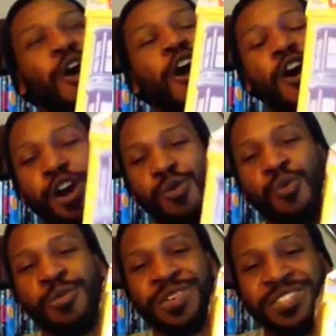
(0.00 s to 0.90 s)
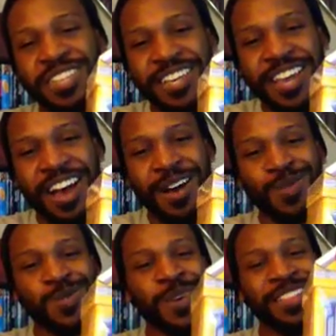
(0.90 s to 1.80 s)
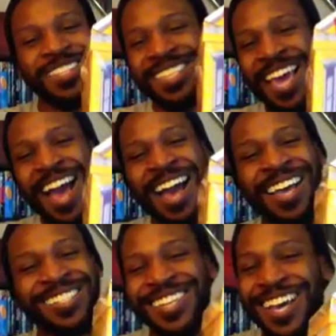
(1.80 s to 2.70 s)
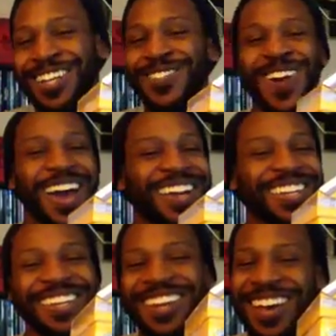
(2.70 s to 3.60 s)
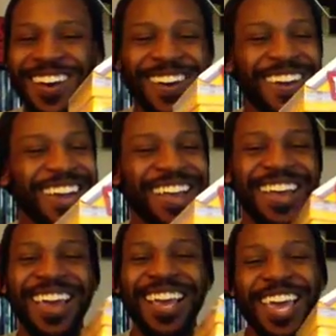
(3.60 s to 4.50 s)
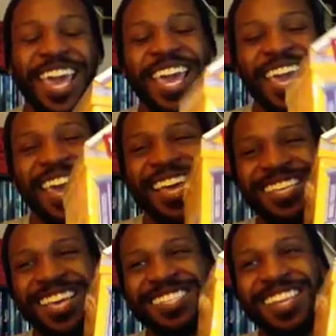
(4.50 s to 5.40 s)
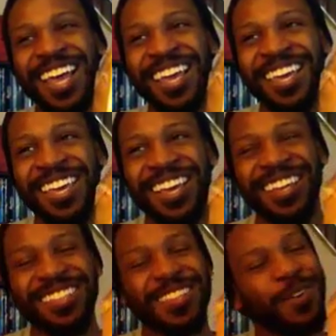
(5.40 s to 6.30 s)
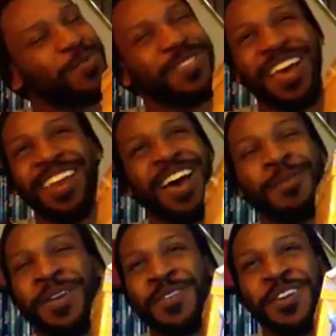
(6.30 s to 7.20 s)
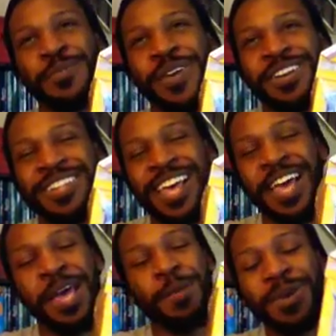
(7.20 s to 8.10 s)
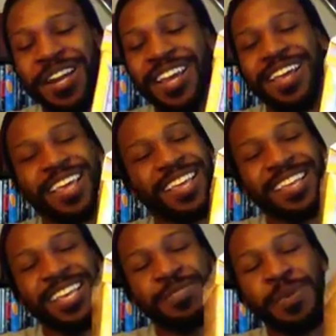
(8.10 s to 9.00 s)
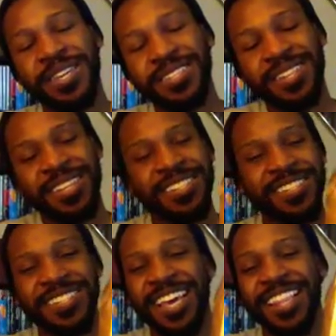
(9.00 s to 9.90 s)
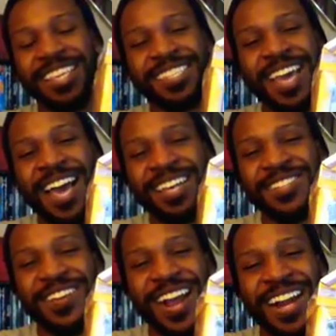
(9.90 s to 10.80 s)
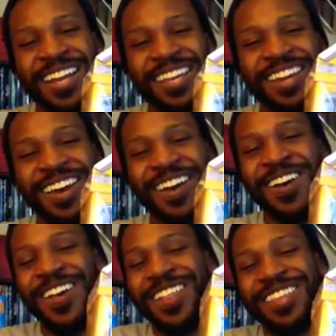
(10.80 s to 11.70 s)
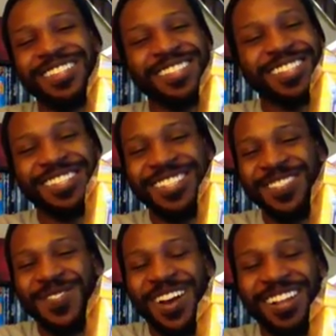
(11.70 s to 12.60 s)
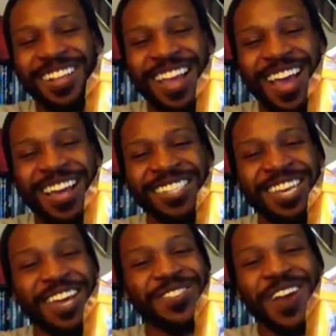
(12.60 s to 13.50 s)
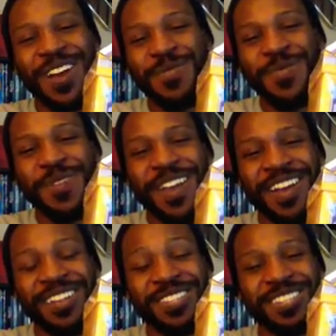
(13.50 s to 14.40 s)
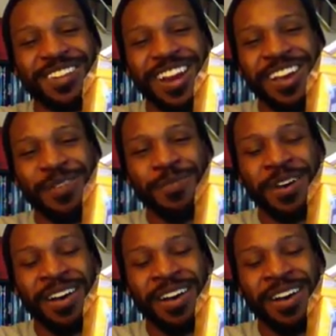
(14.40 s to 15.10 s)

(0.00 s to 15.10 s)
heartwarming sitcoms about these guys trying to, you know, it's like no, I'm not even gonna compare it to that. But it's basically just these guys try to, these just regular guys trying to be parents, trying to help